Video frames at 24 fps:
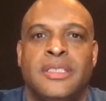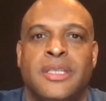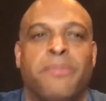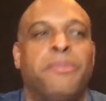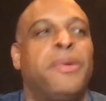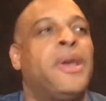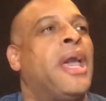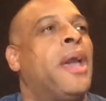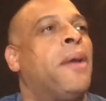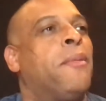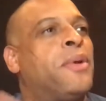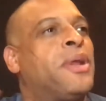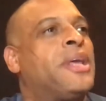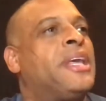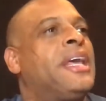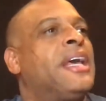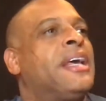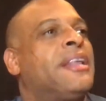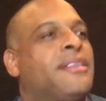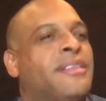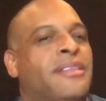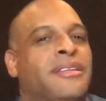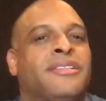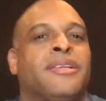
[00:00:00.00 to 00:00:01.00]
to be able to
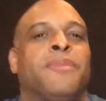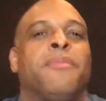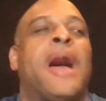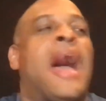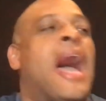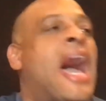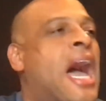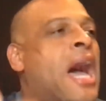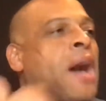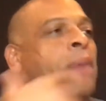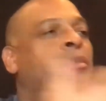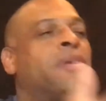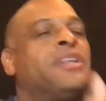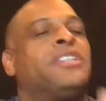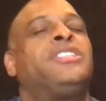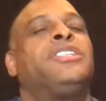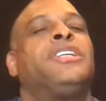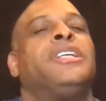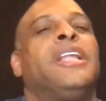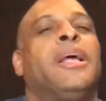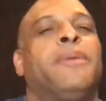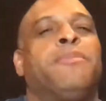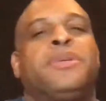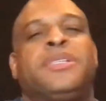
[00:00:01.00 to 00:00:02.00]
get some homage
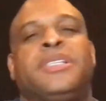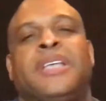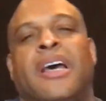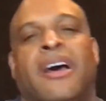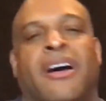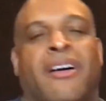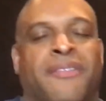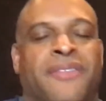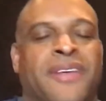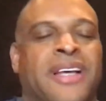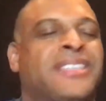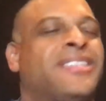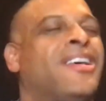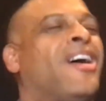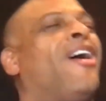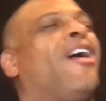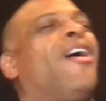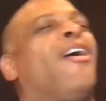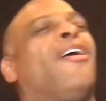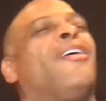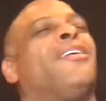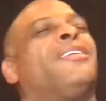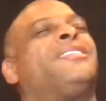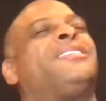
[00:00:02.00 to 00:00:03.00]
to themselves. That's
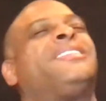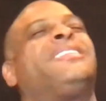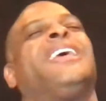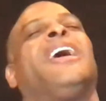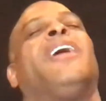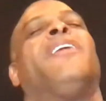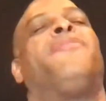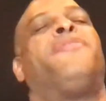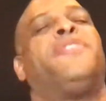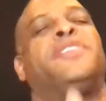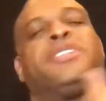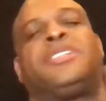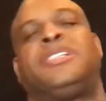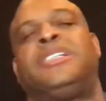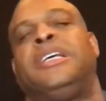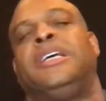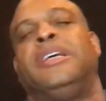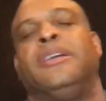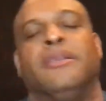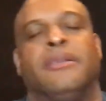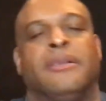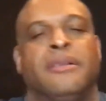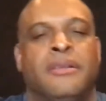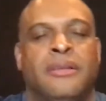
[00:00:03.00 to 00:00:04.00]
all a selfish
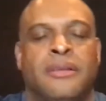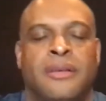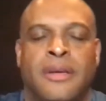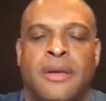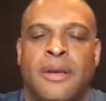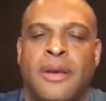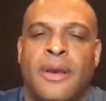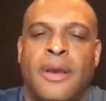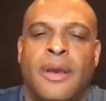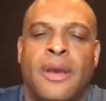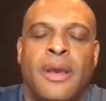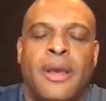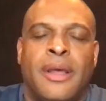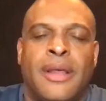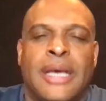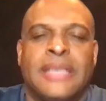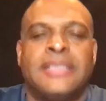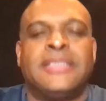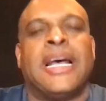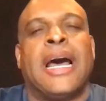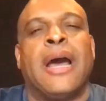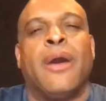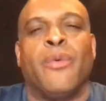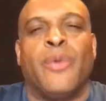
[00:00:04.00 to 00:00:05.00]
deal.
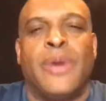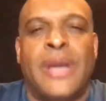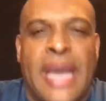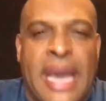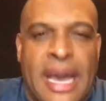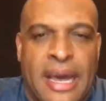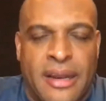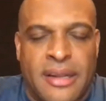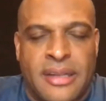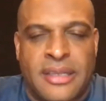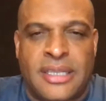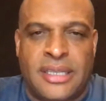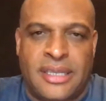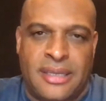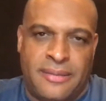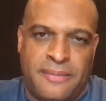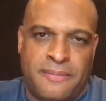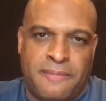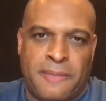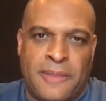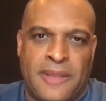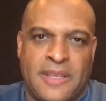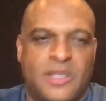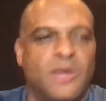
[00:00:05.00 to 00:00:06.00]
That's not reality.
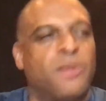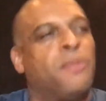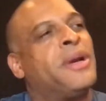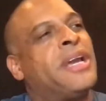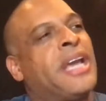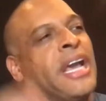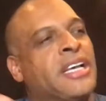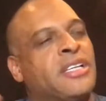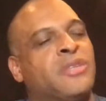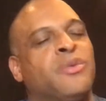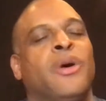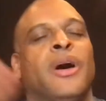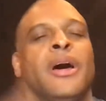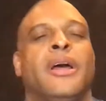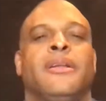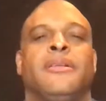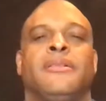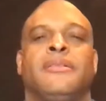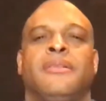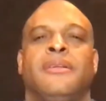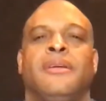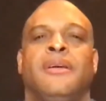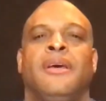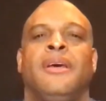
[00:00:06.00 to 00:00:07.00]
So, but guess
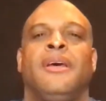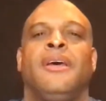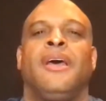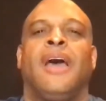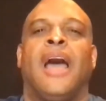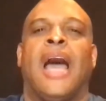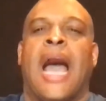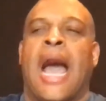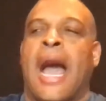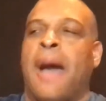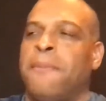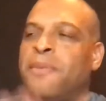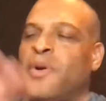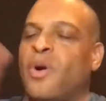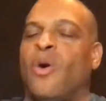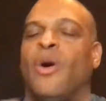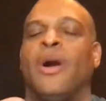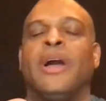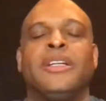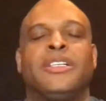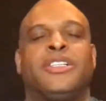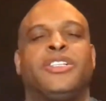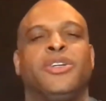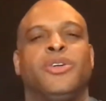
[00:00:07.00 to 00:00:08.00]
what? I'm
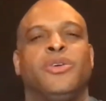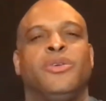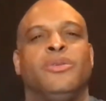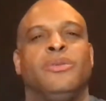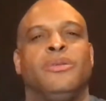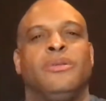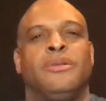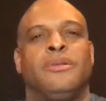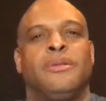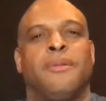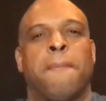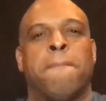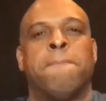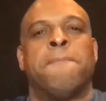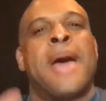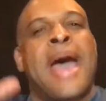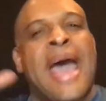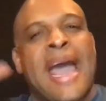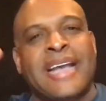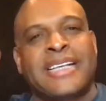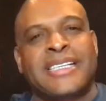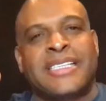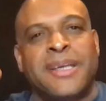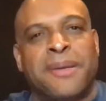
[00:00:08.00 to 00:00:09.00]
going to
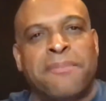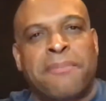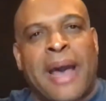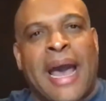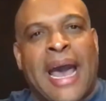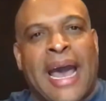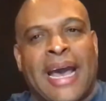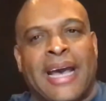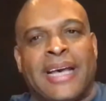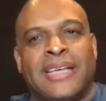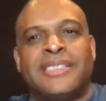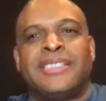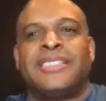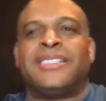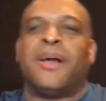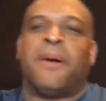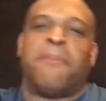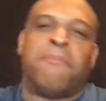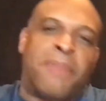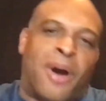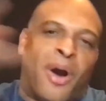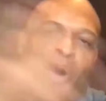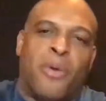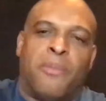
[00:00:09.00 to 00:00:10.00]
maximize
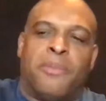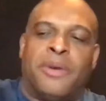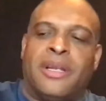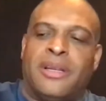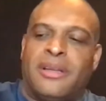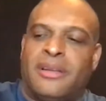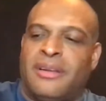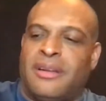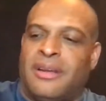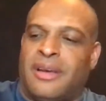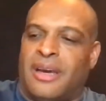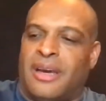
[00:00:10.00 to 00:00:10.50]
the moment